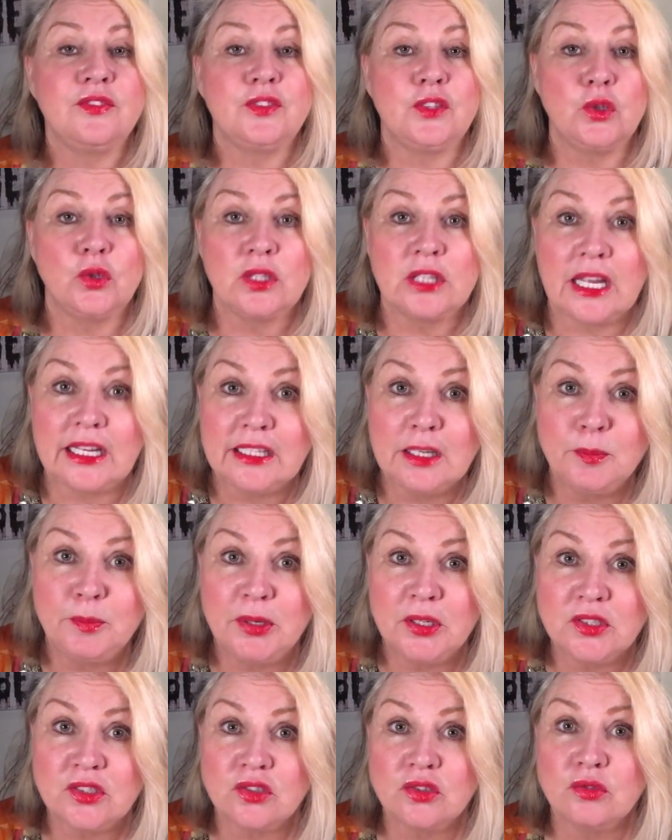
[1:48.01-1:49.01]
If you'd like a
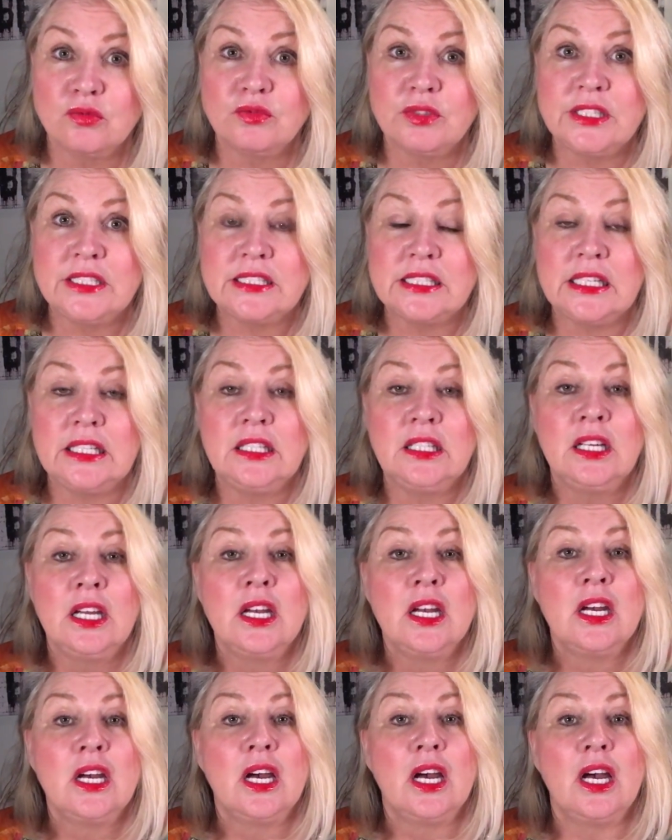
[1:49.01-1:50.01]
personal reading,
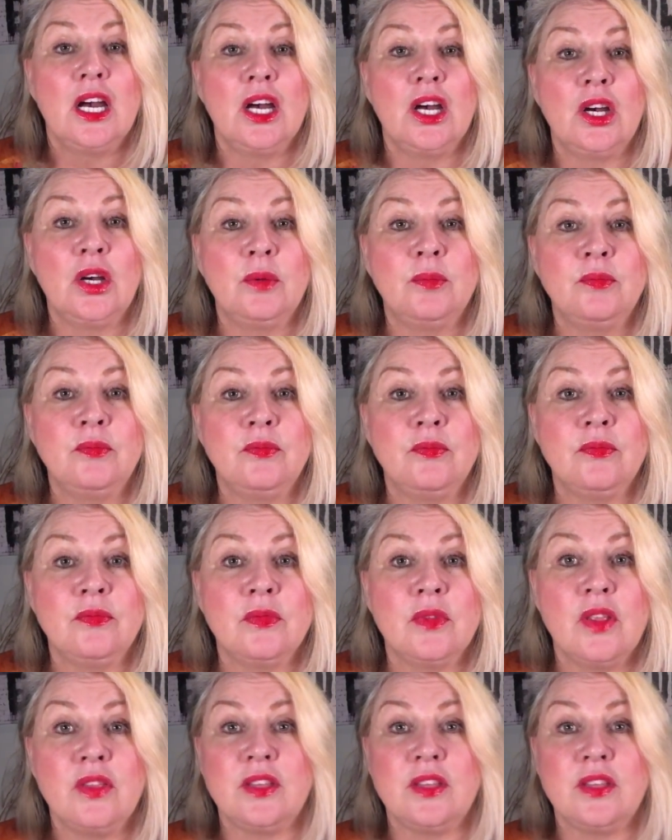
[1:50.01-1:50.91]
the